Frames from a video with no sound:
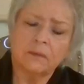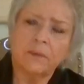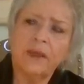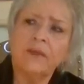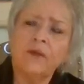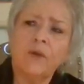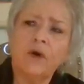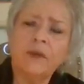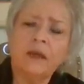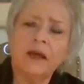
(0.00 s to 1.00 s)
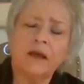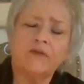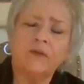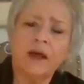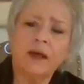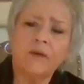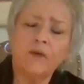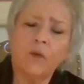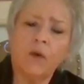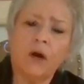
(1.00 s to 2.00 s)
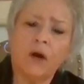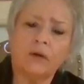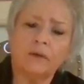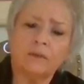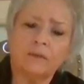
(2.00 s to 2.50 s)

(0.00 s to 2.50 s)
Be in the moment like a fly on the wall.